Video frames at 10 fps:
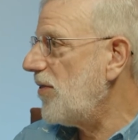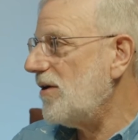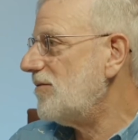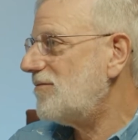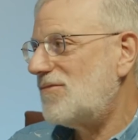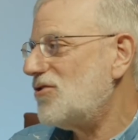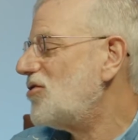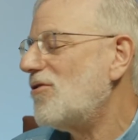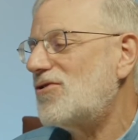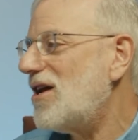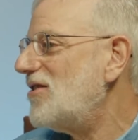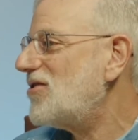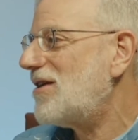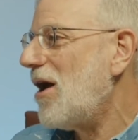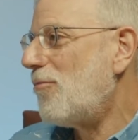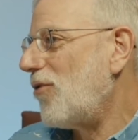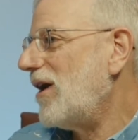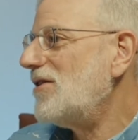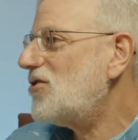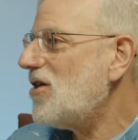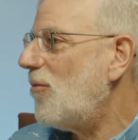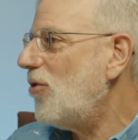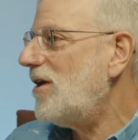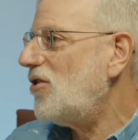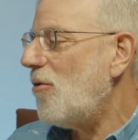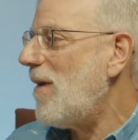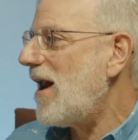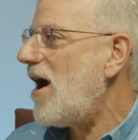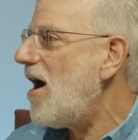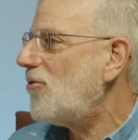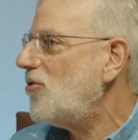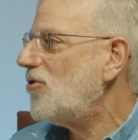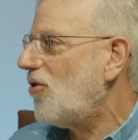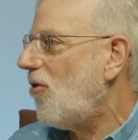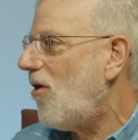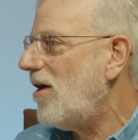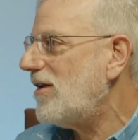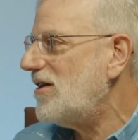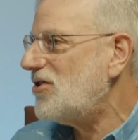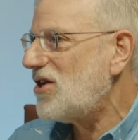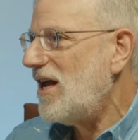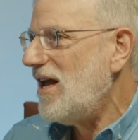There's no sense bringing someone in, no matter how good their art is,